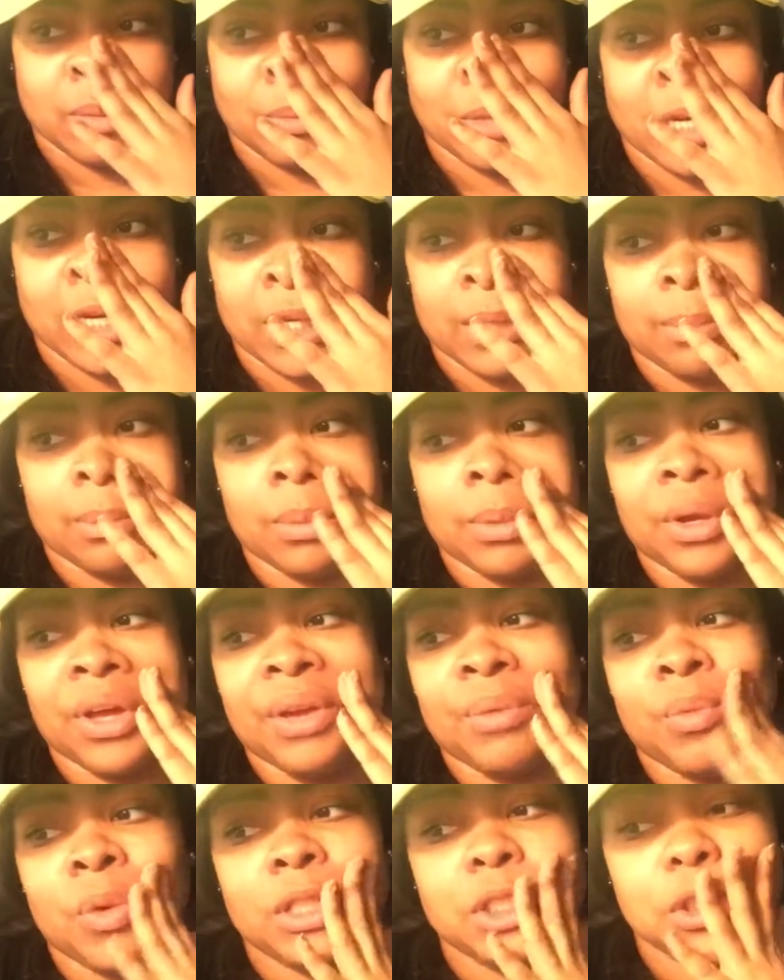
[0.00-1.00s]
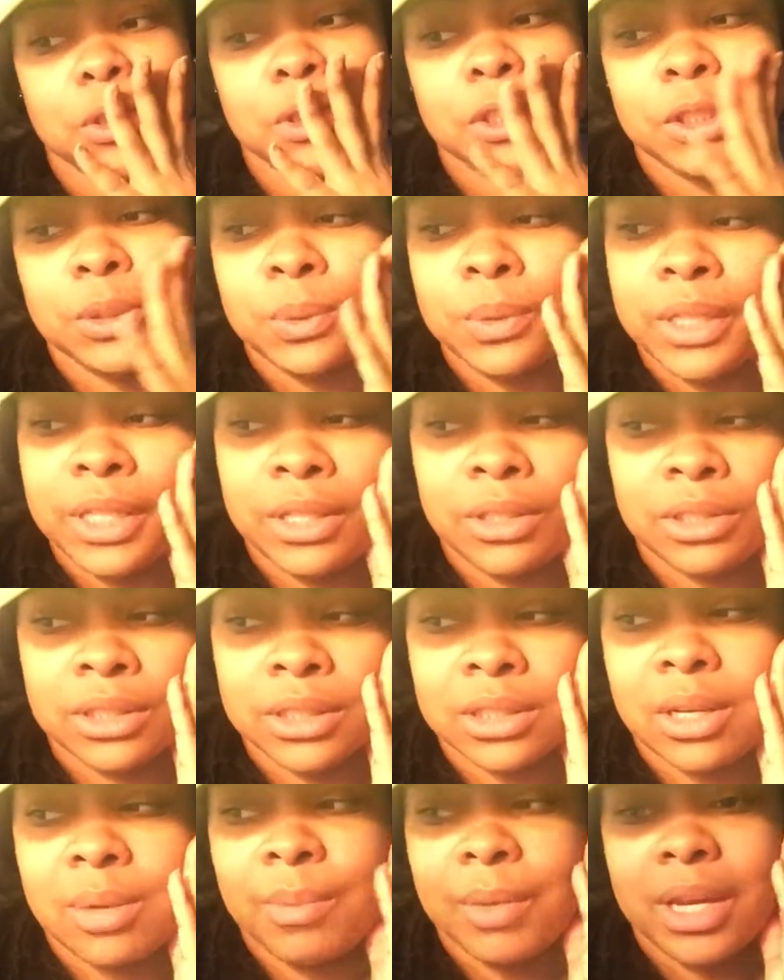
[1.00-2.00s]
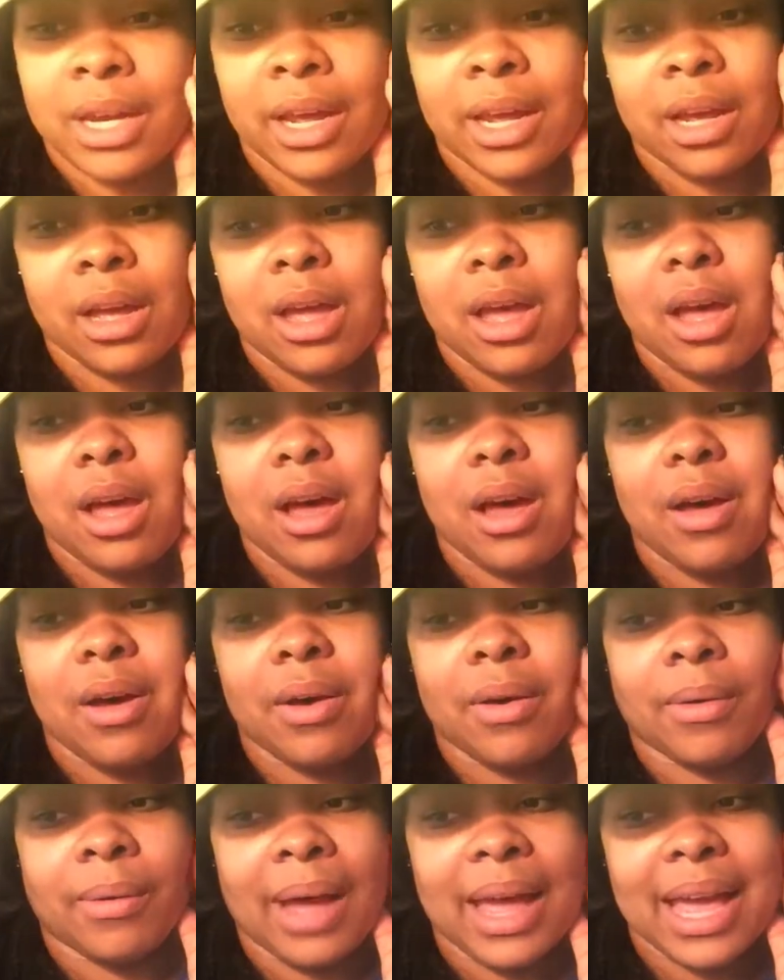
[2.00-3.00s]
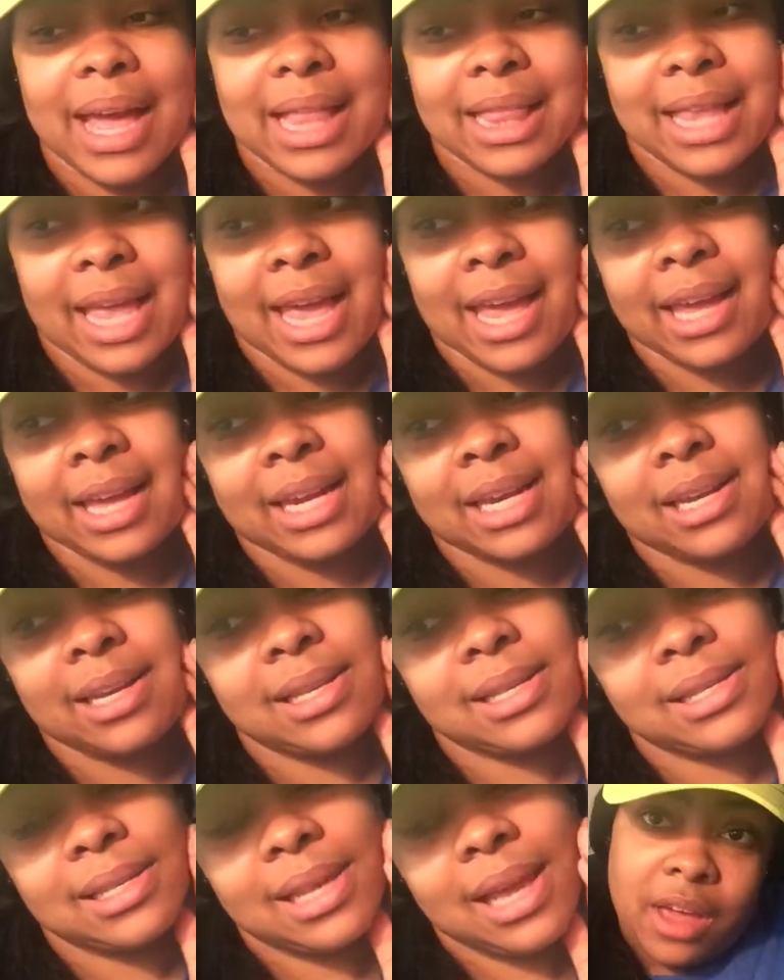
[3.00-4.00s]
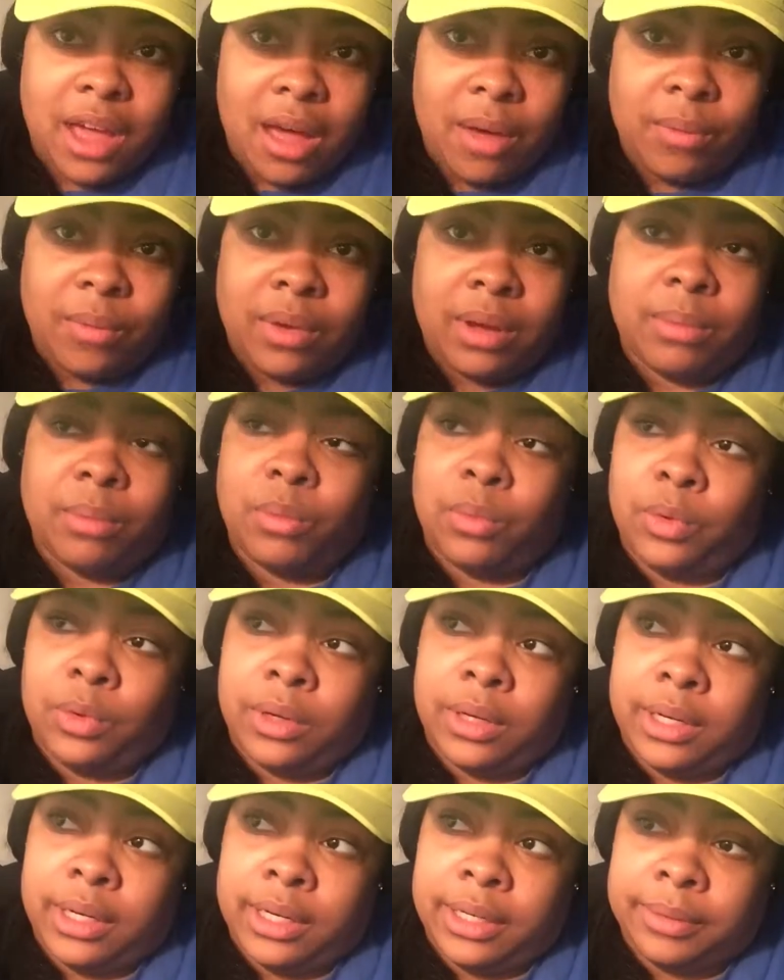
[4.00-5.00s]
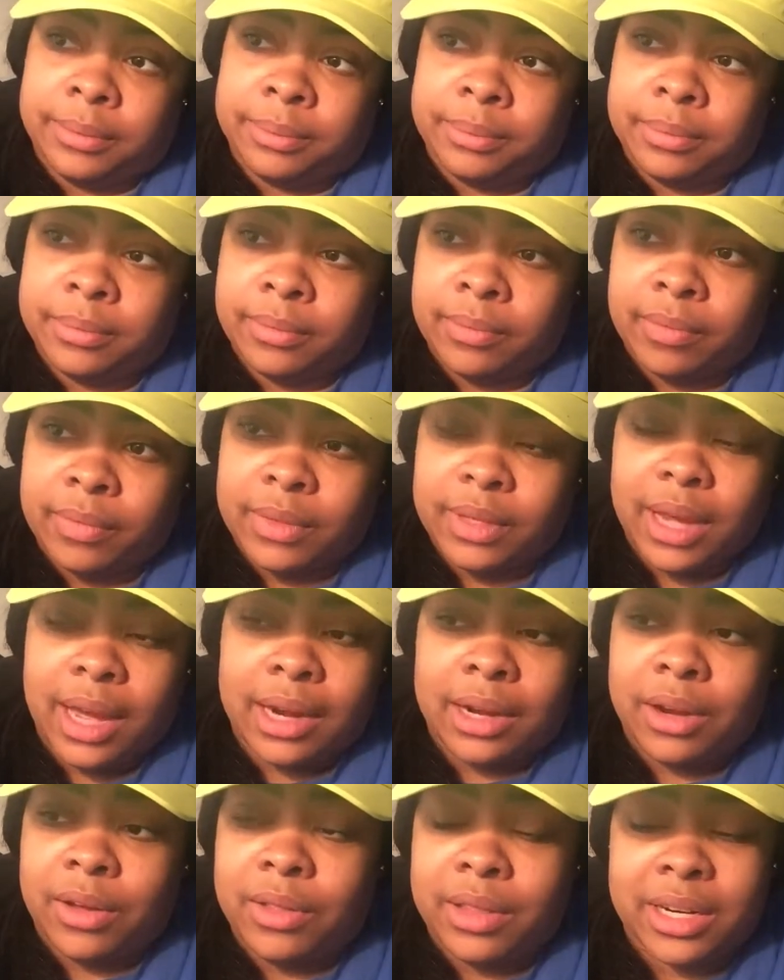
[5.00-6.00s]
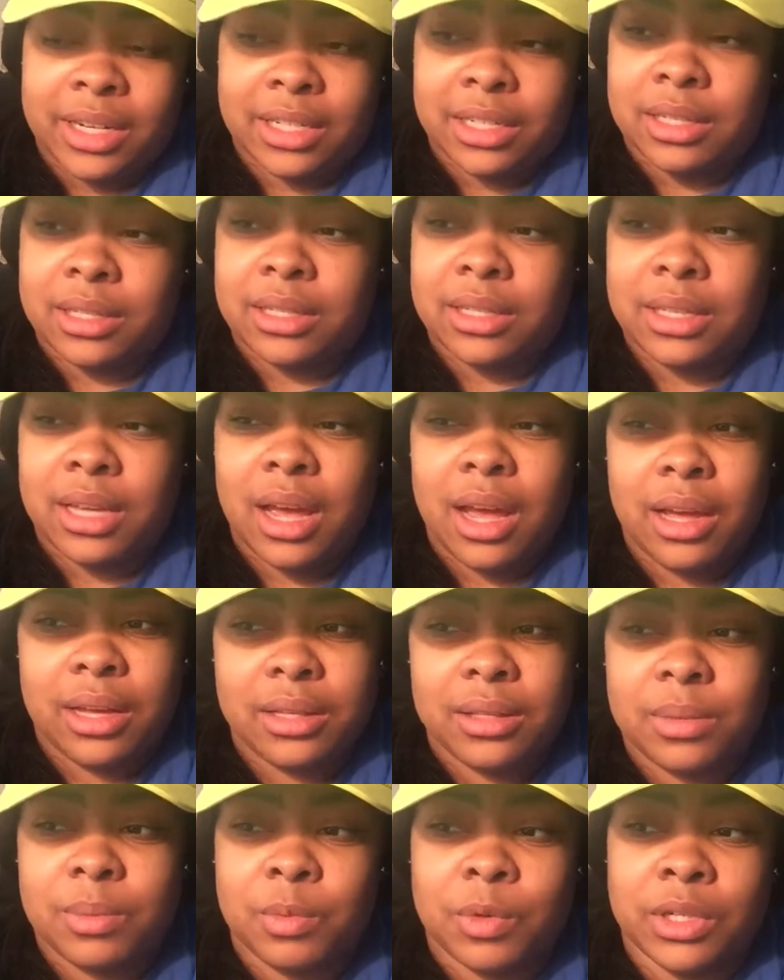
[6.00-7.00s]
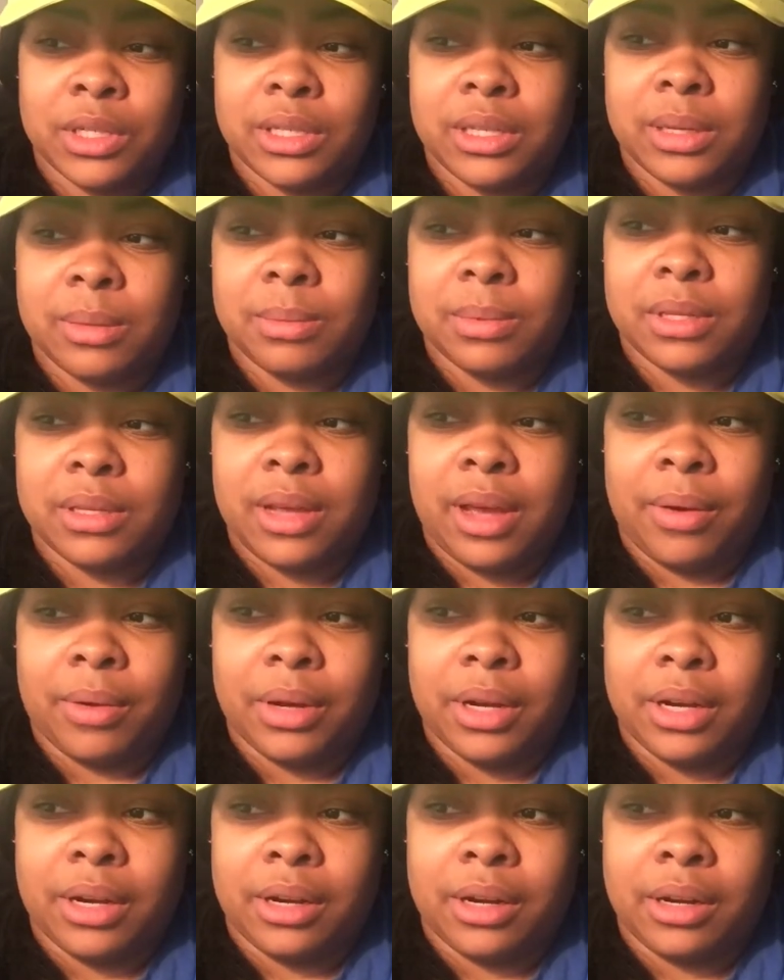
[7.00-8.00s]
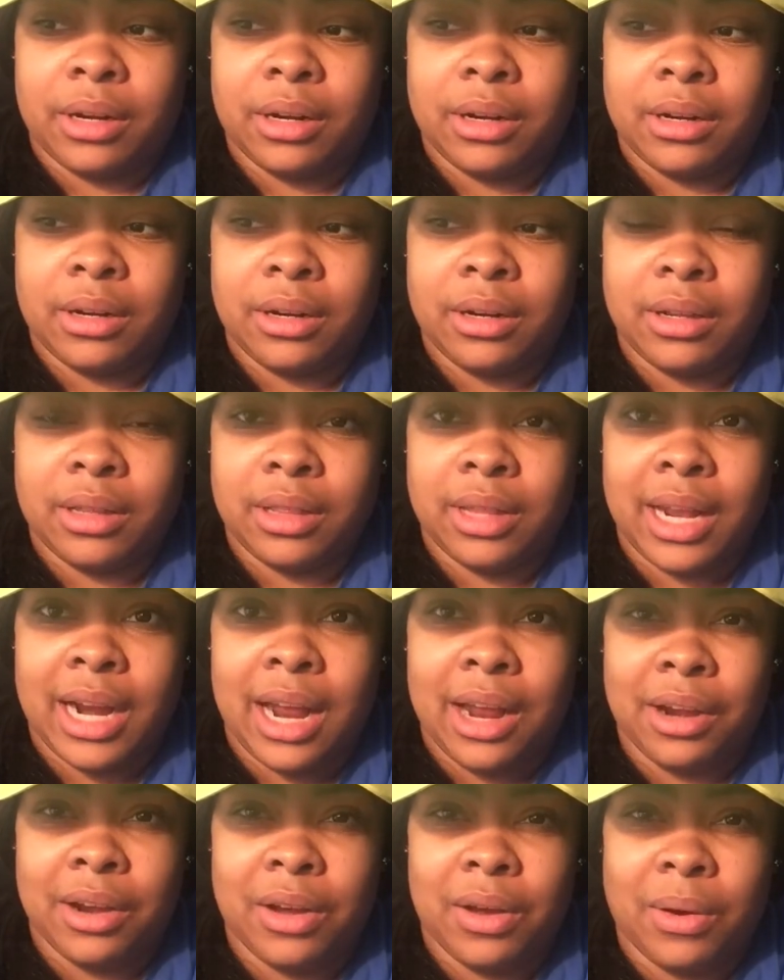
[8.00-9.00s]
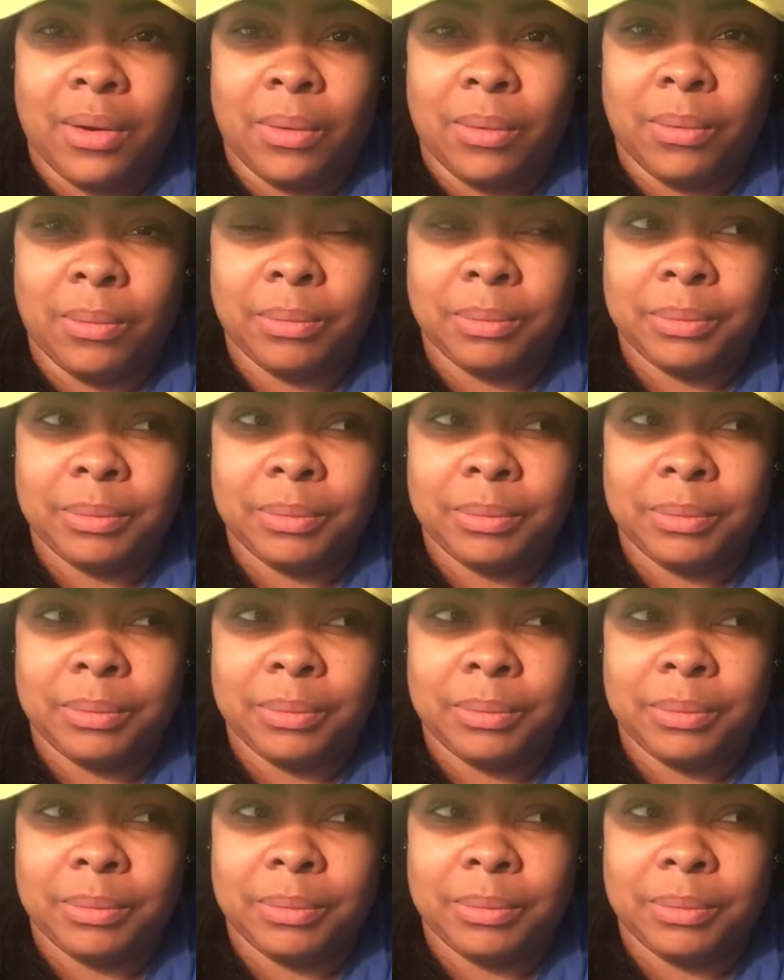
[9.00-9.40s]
a minute, but once you do it, you just gonna be like, oh, I got the hang of this. I want more. I know there's tons more tips out here that I know,